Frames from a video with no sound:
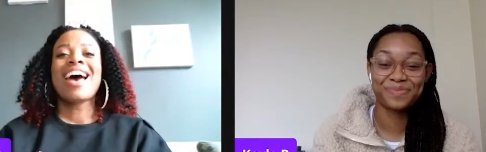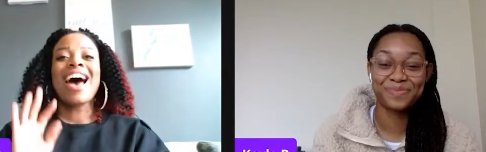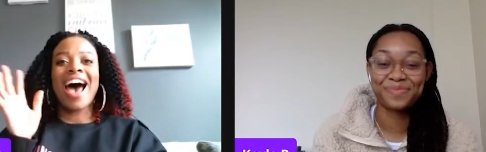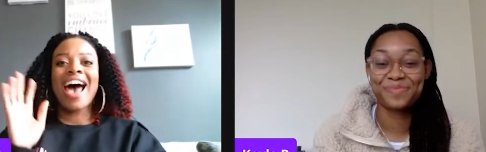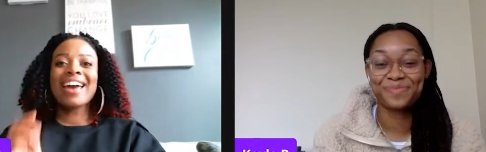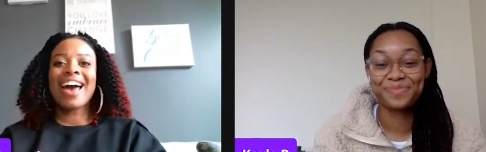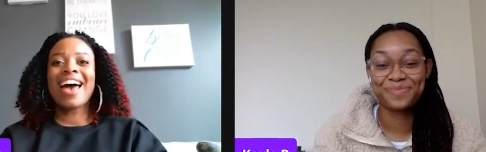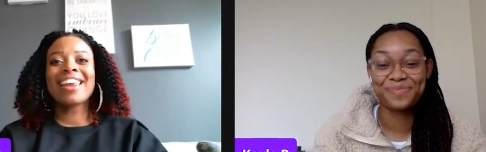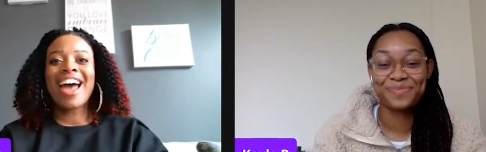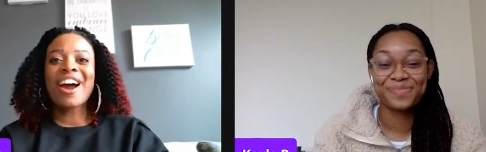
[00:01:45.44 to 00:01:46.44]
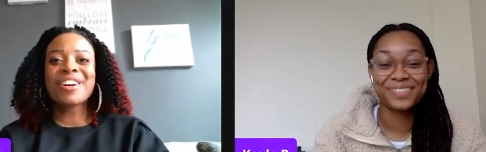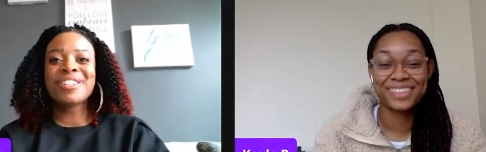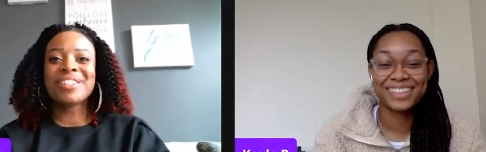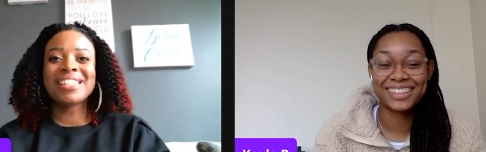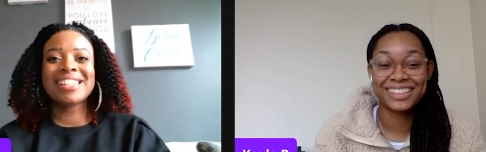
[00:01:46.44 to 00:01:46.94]
Speaker 1: Hi, Kyla. How are you doing
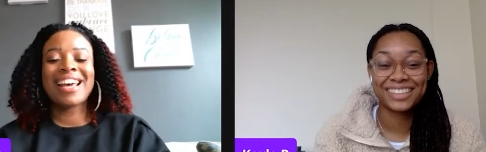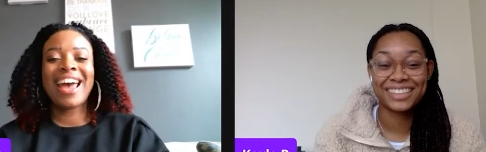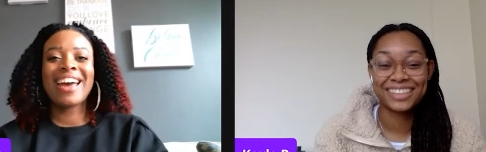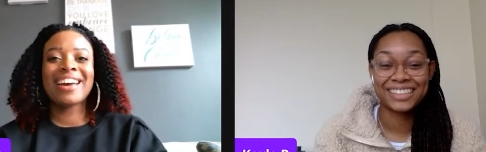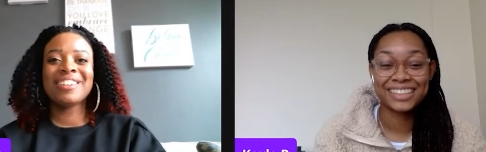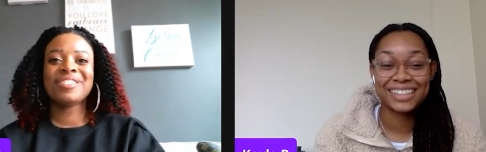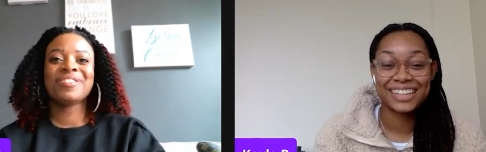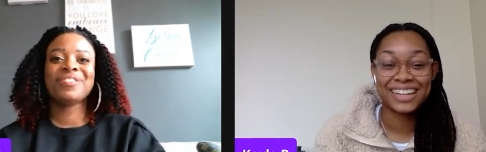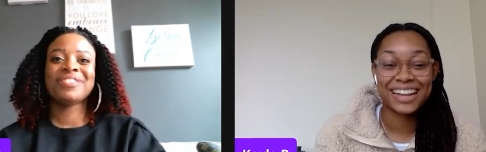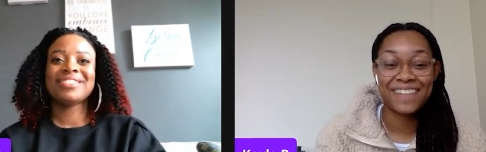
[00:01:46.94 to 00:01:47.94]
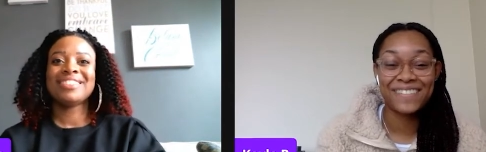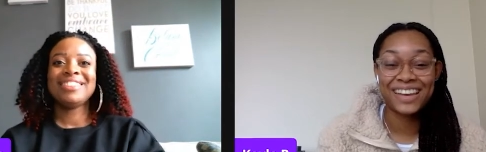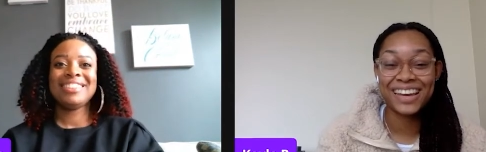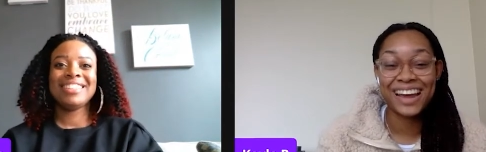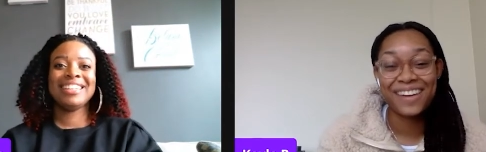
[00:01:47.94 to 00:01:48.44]
today? I'm
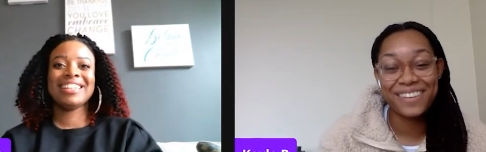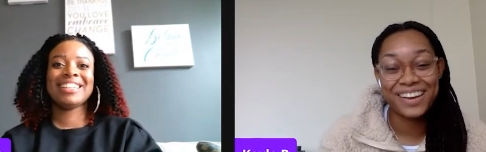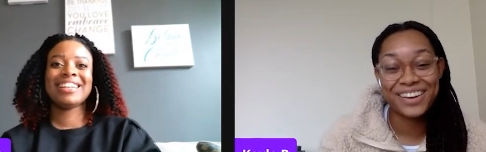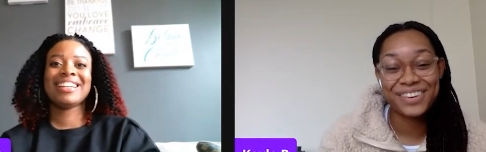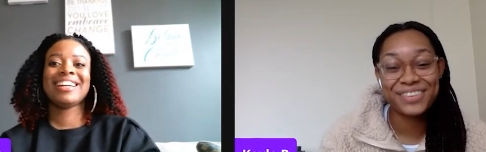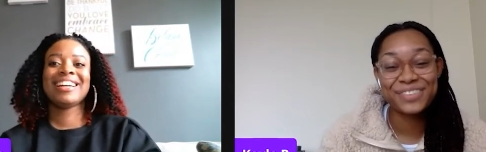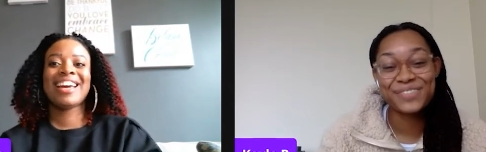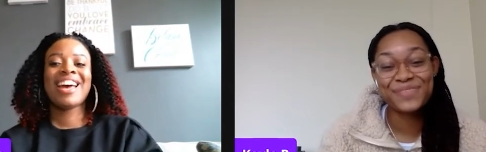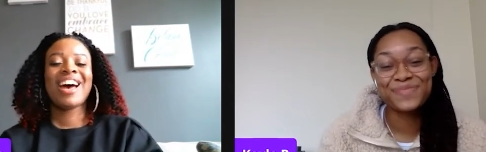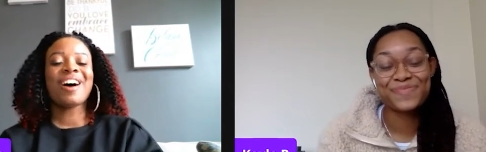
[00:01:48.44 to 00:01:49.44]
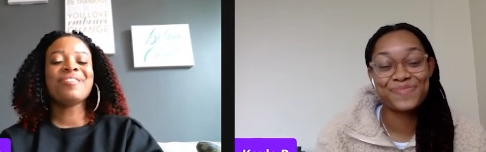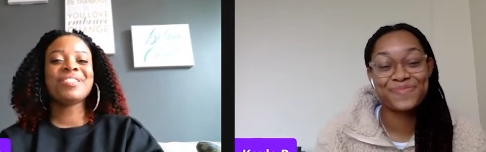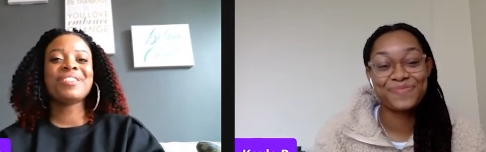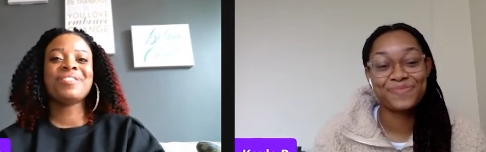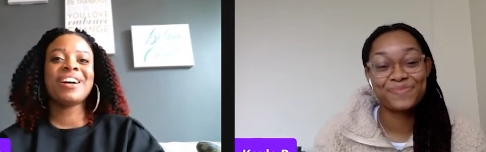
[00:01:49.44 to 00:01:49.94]
good. How are you? I'm doing
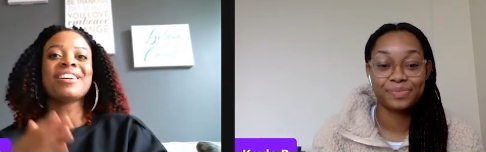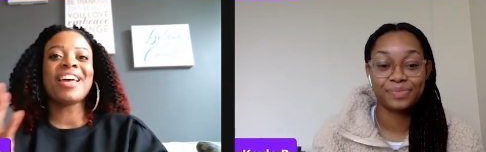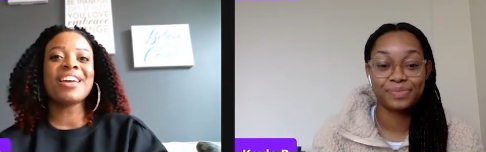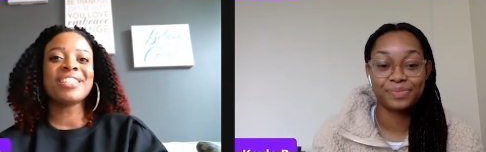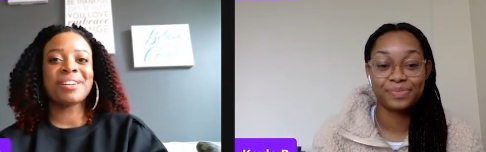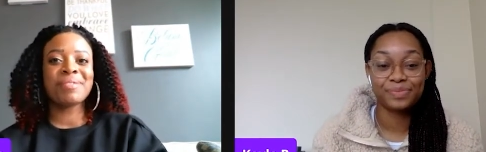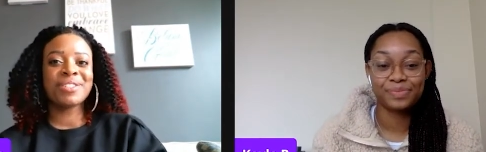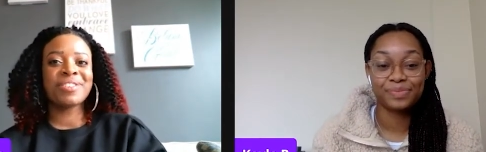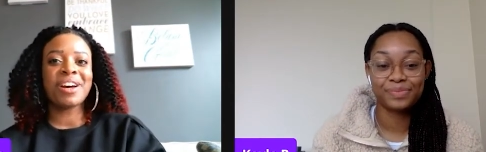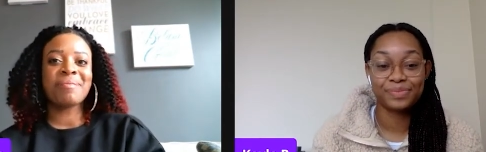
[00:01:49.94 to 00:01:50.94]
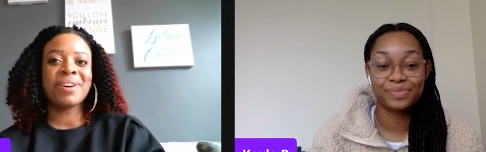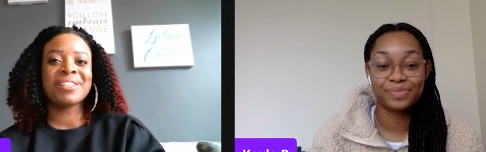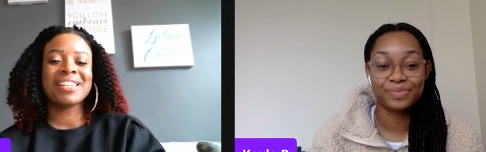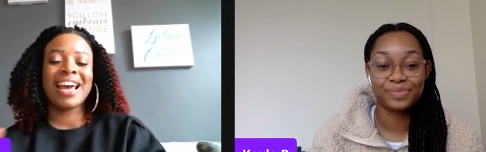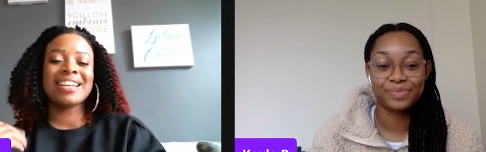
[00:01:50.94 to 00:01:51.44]
well. Thank you so much for coming on to the
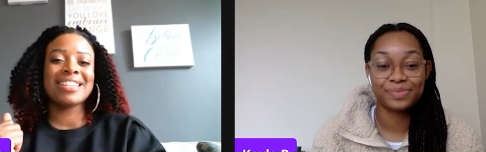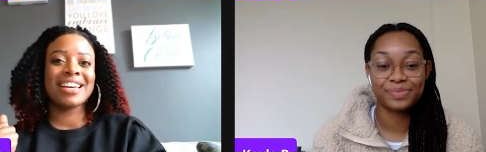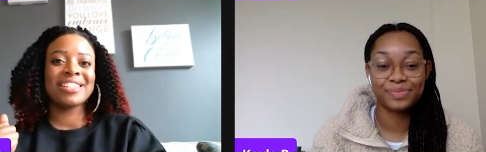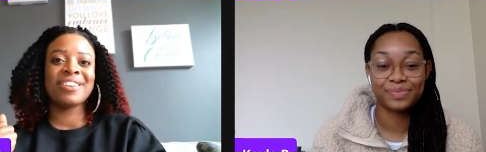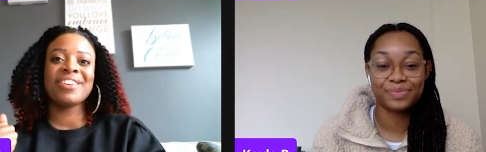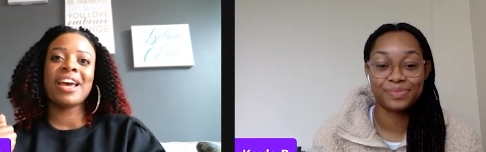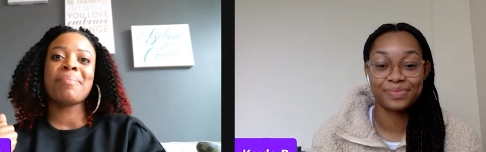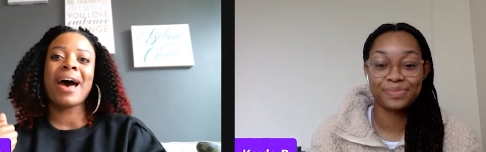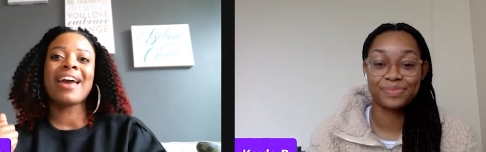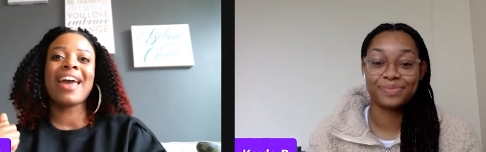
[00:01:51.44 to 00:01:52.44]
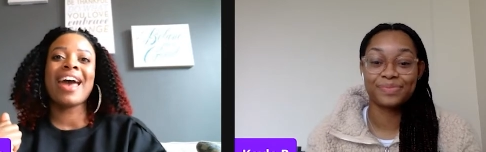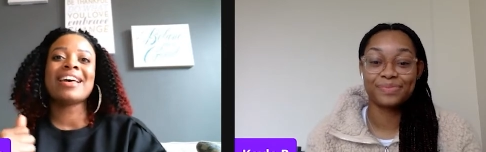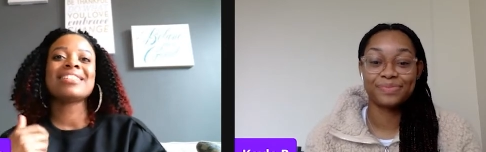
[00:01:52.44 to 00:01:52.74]
Education Over Debt podcast.